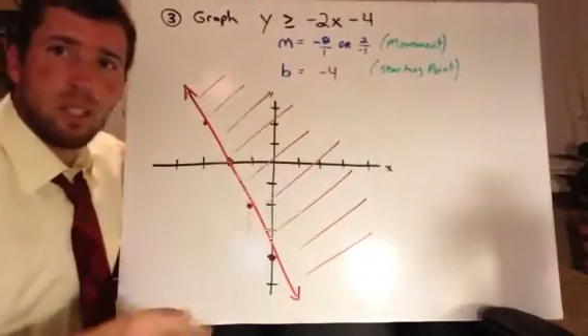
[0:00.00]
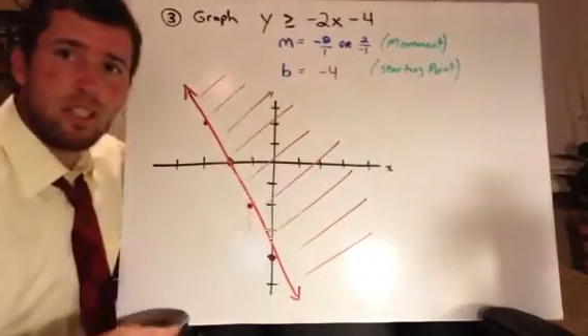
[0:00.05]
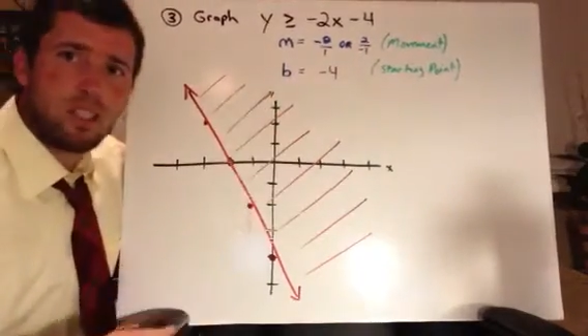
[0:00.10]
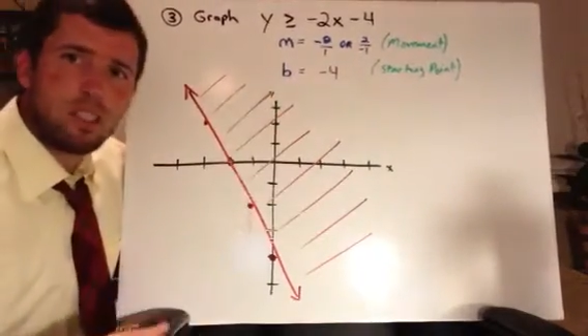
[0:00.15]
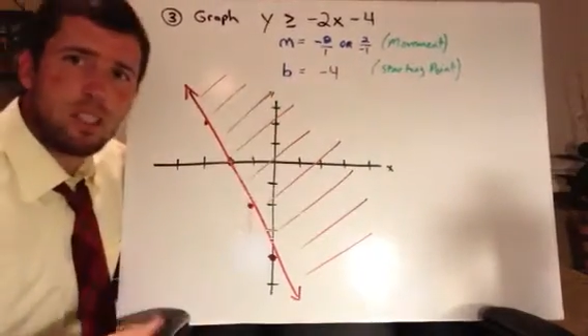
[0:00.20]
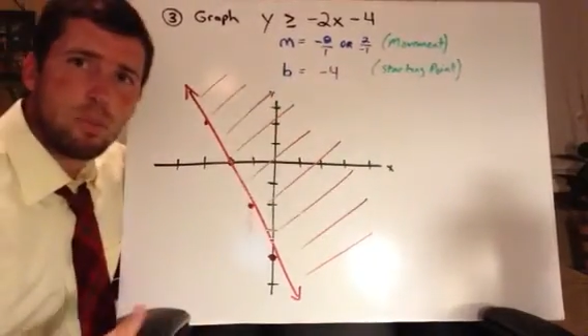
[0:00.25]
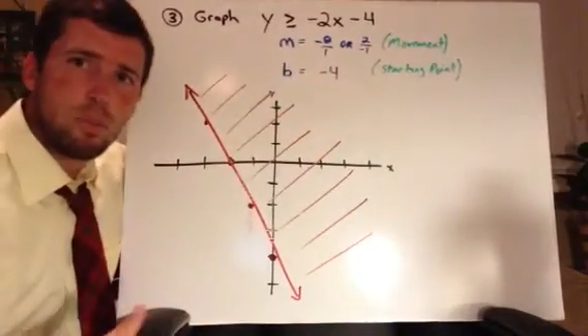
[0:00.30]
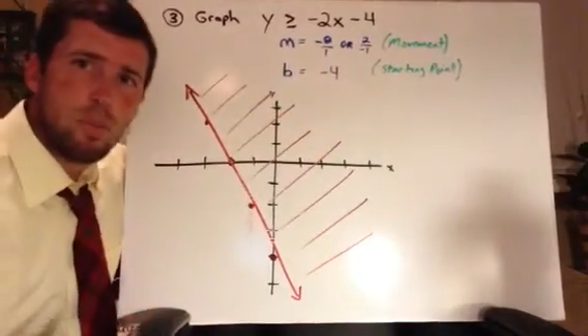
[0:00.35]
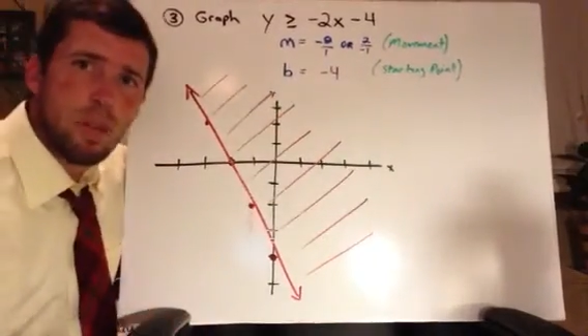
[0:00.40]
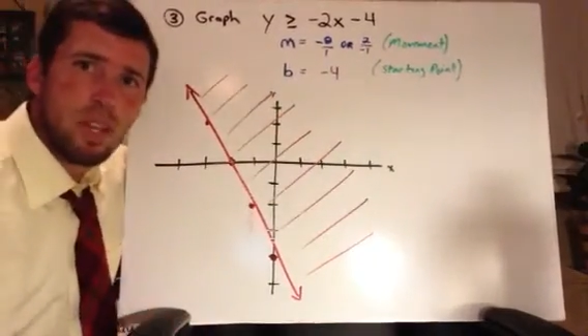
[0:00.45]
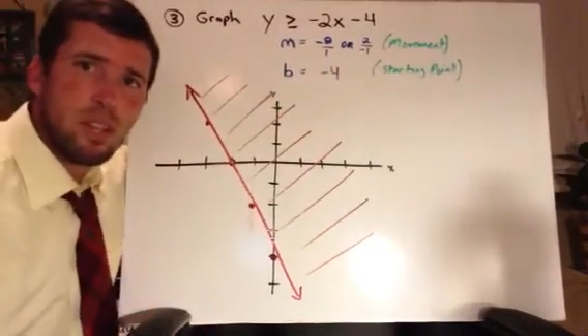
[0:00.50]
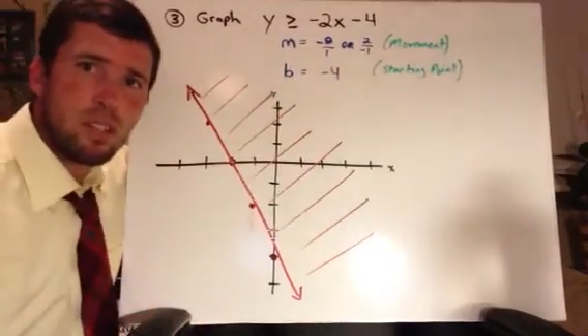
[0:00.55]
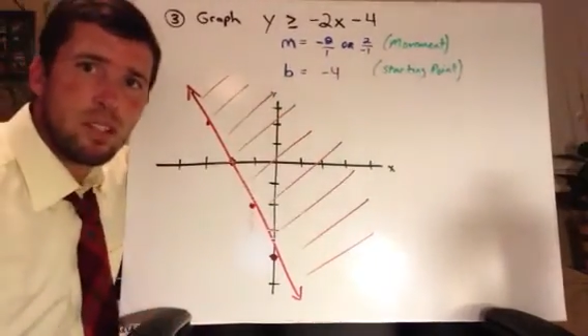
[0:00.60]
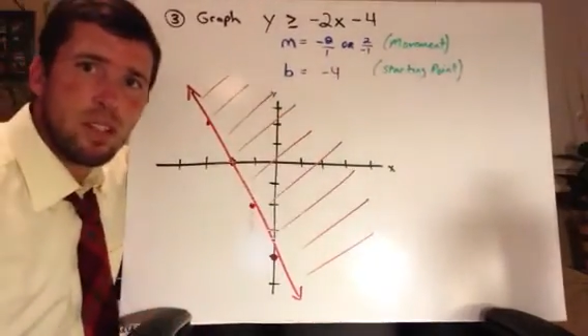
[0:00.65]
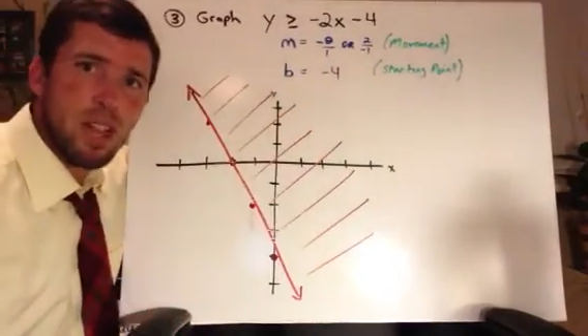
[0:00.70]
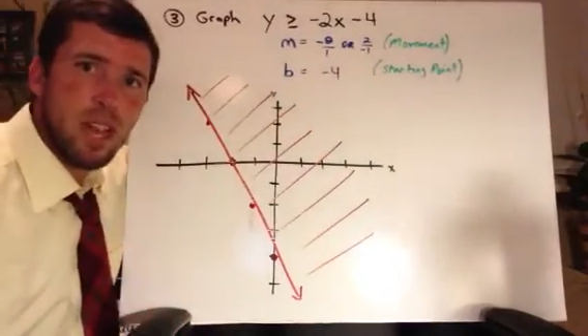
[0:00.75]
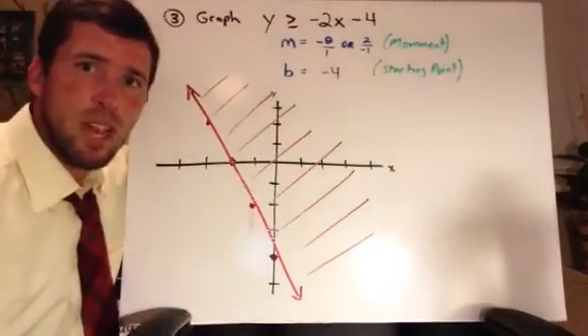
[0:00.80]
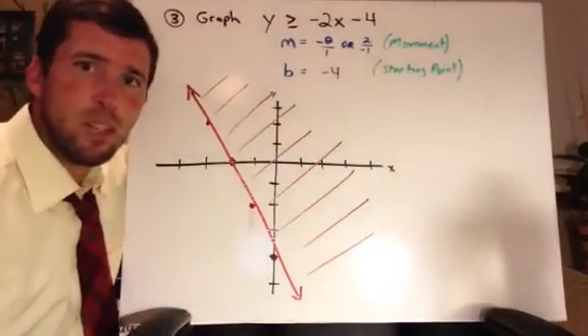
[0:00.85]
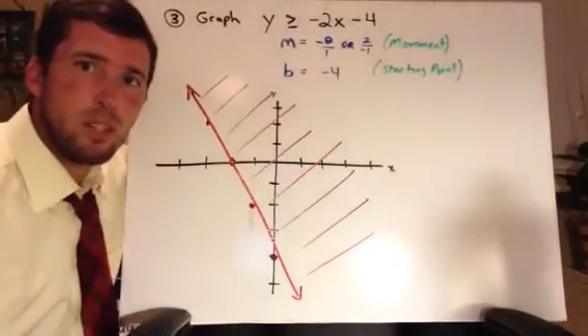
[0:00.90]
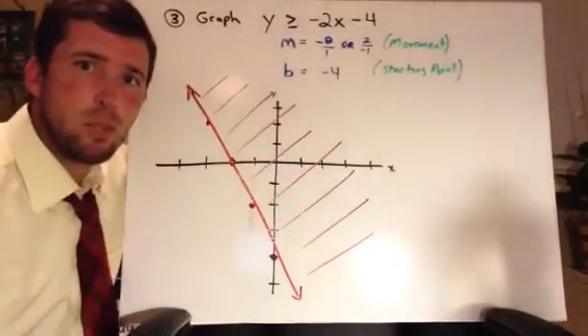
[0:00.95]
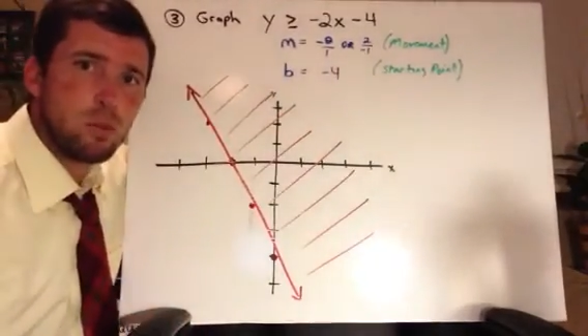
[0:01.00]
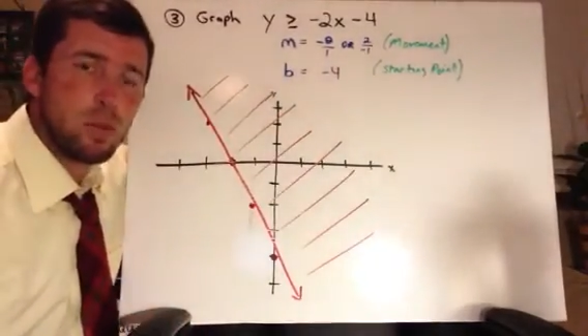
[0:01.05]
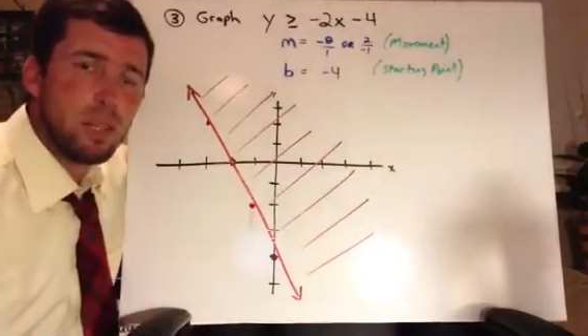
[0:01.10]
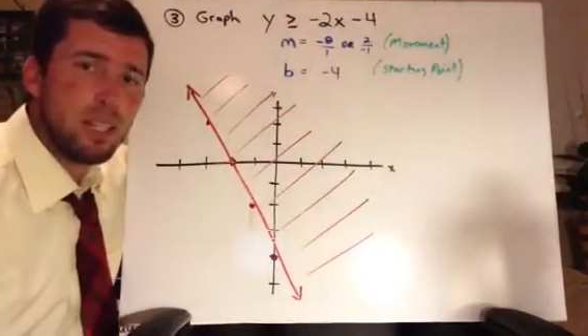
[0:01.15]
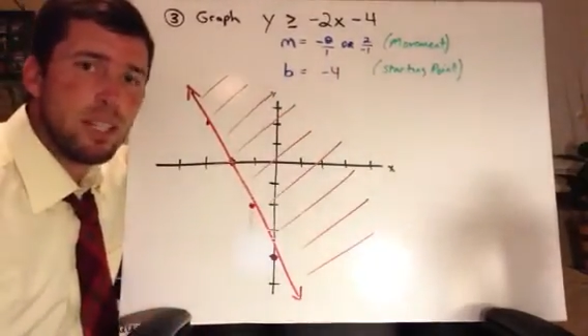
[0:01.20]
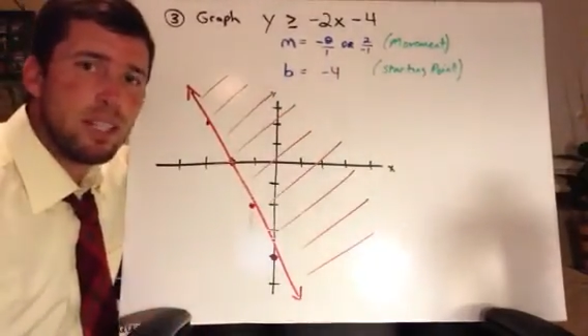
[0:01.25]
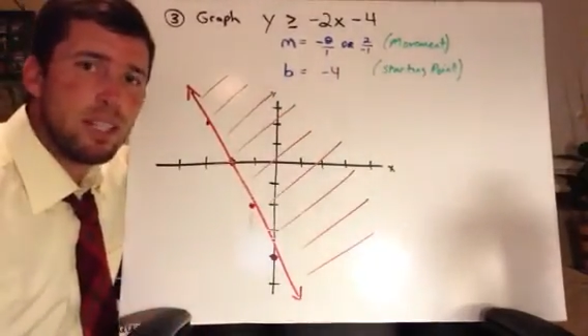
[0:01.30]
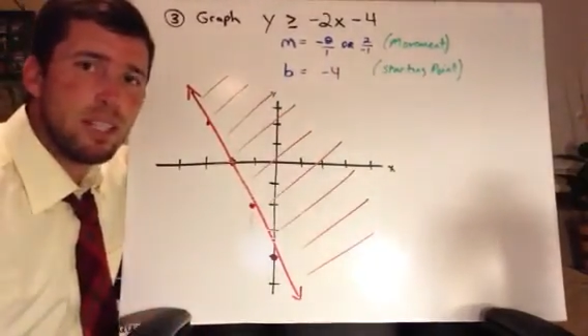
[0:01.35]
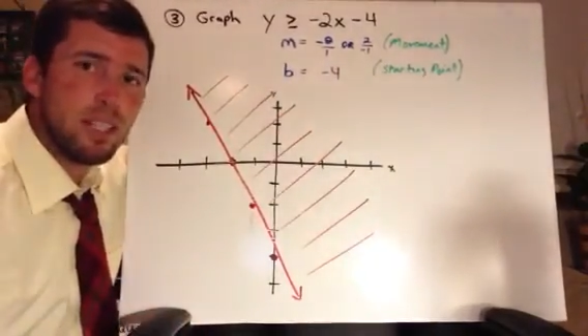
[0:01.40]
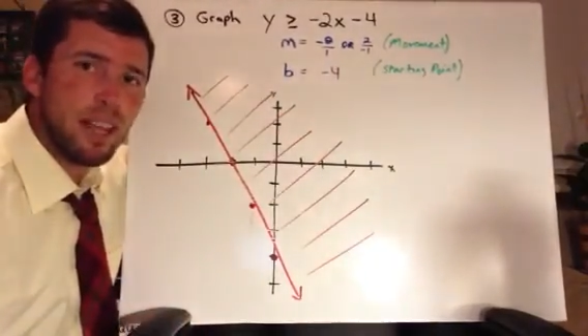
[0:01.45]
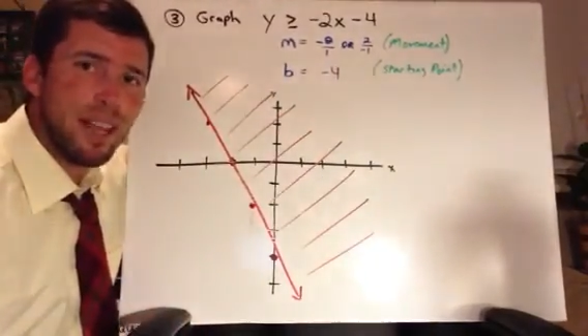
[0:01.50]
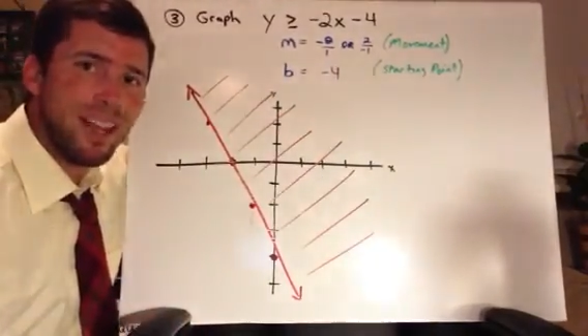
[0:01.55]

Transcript: It just depends on how you read it